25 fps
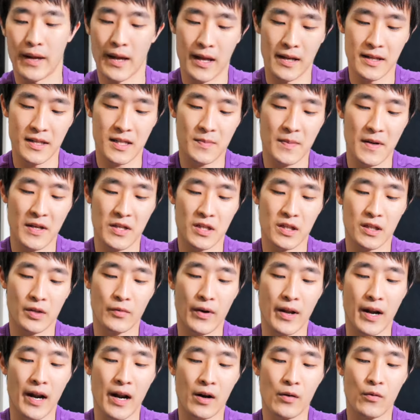especially
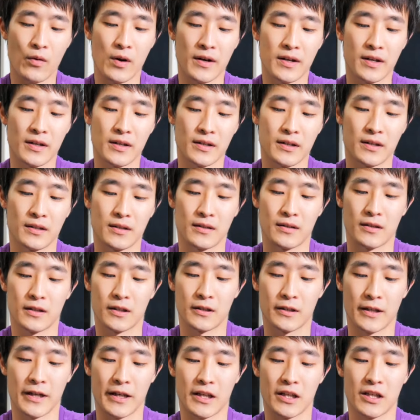when I don't want
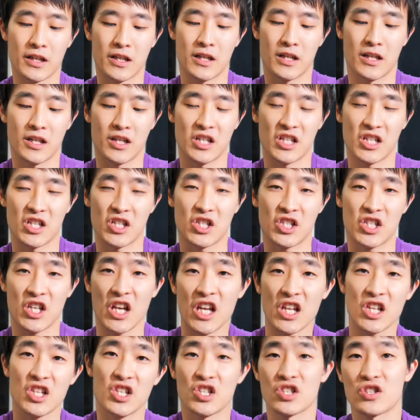to
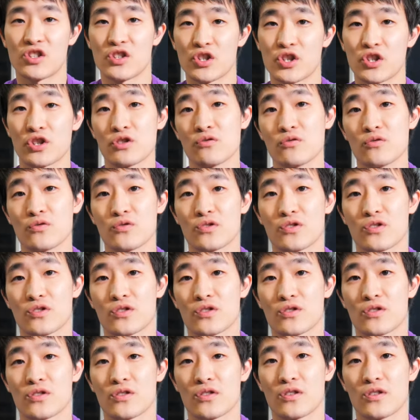change the shoes.